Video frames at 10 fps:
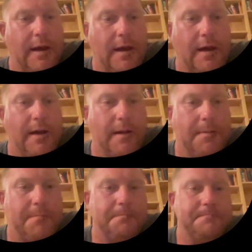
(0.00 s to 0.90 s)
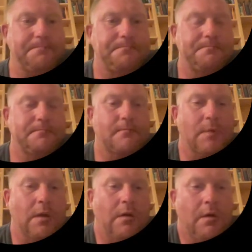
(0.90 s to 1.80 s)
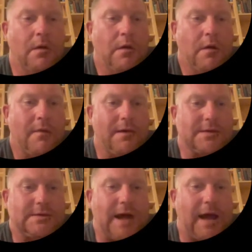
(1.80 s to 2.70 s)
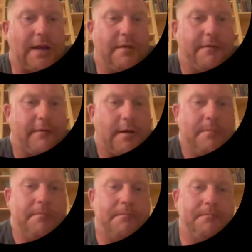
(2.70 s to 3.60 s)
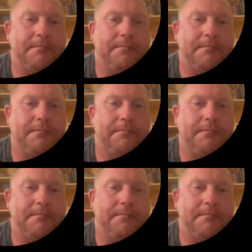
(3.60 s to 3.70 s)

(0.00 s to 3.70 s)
um, this data from